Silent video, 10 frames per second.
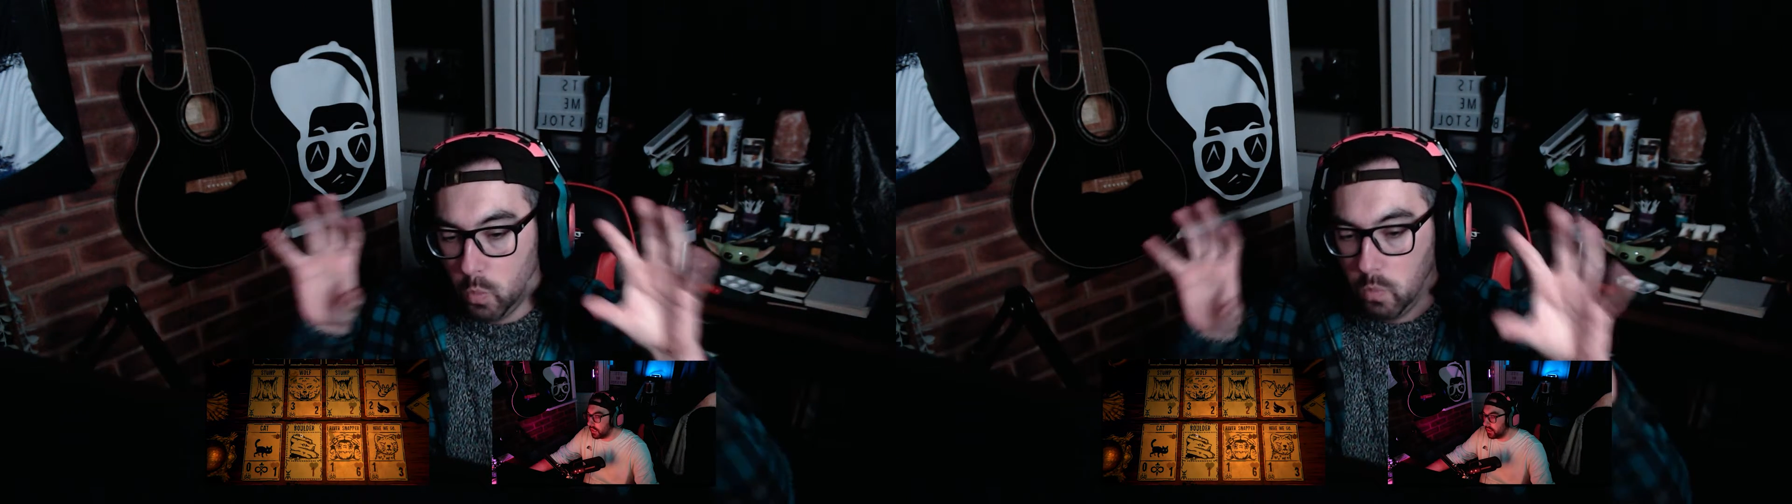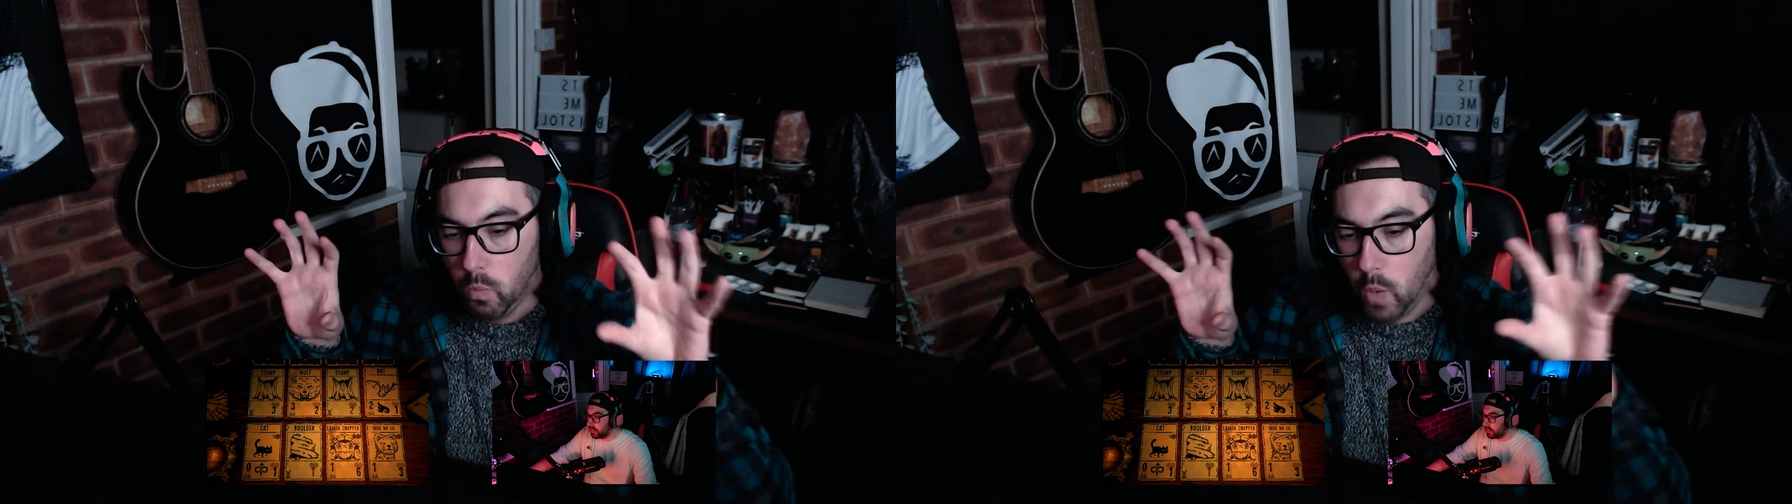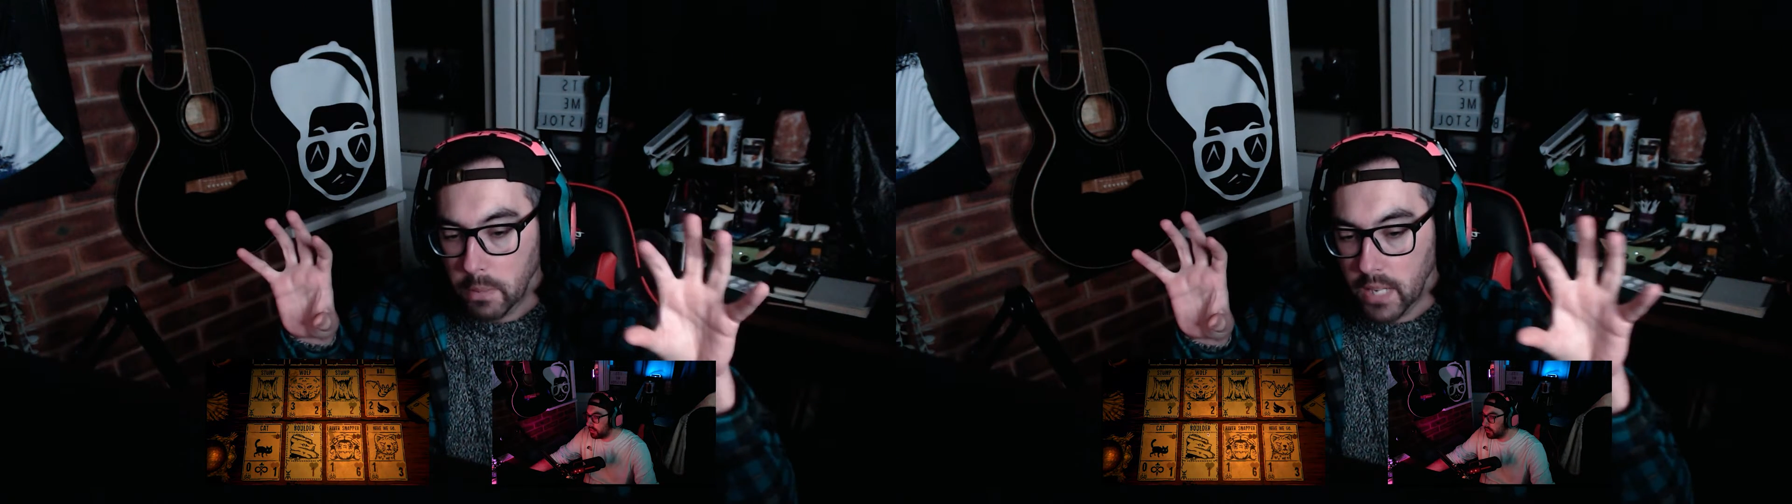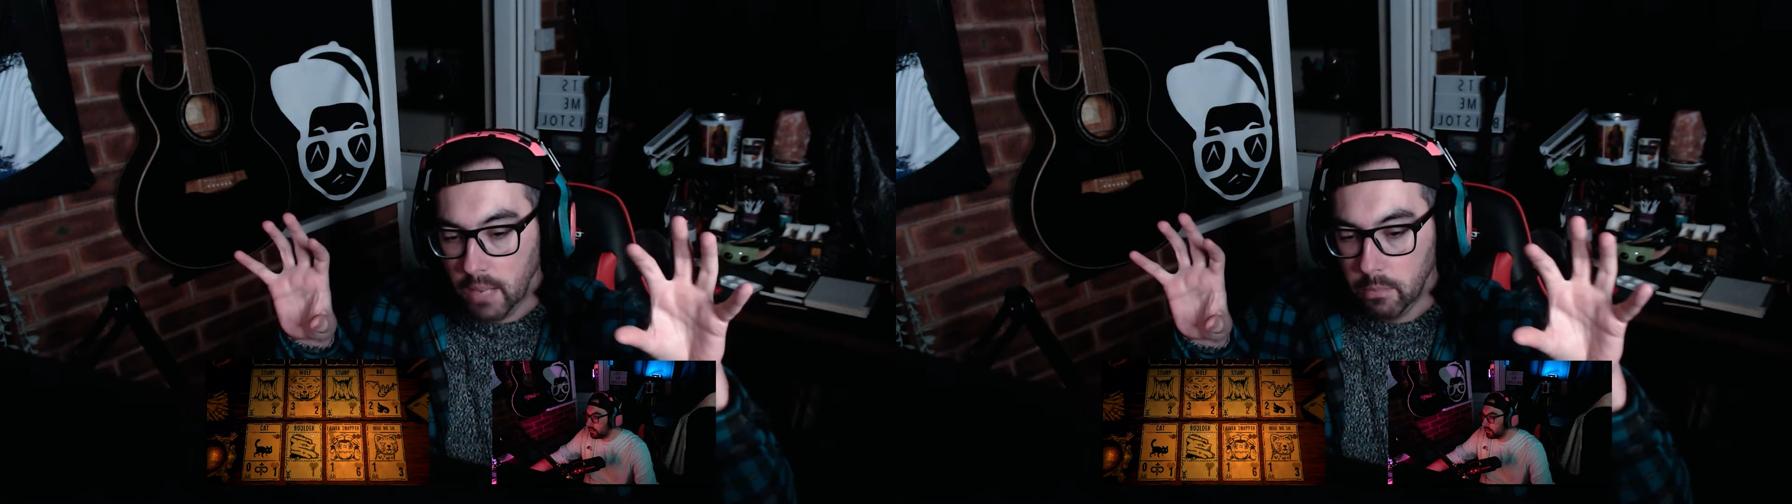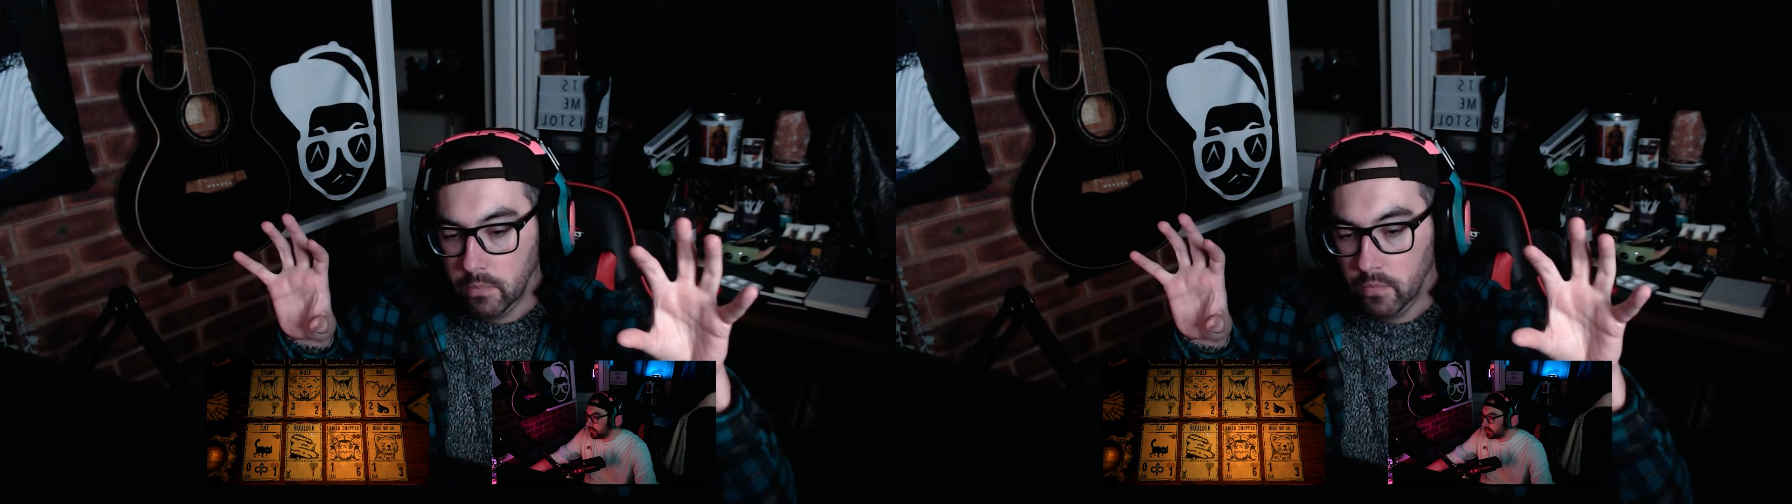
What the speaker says: webcam,